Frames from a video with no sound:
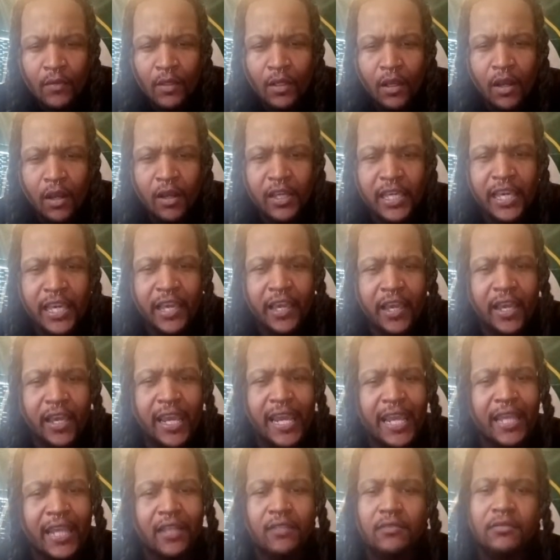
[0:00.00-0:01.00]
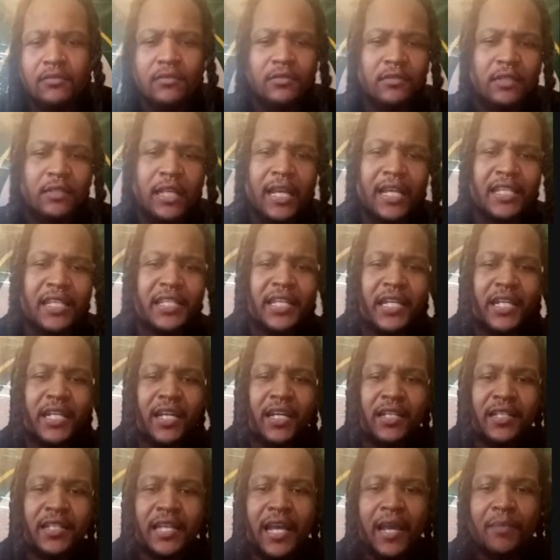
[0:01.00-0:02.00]
Oh yeah, hey, like I said the
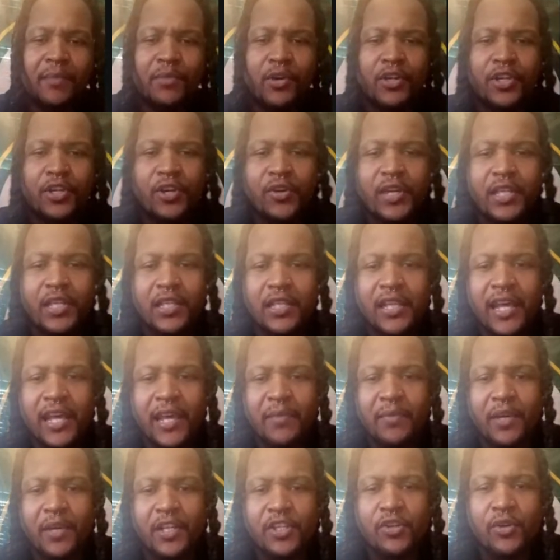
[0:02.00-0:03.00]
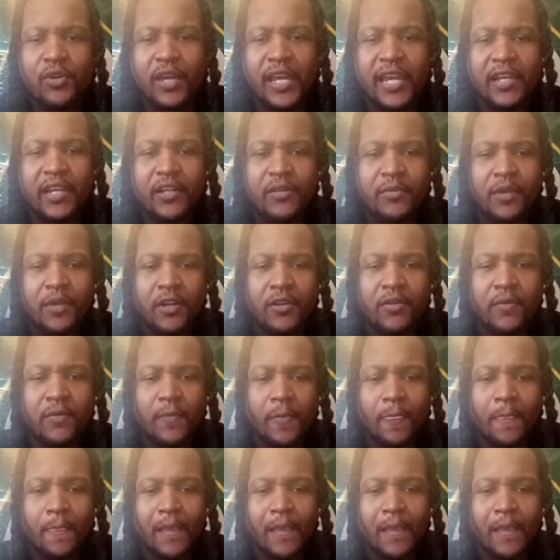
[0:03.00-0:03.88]
other time, bro, you don't hit the like button, you a hater, bro.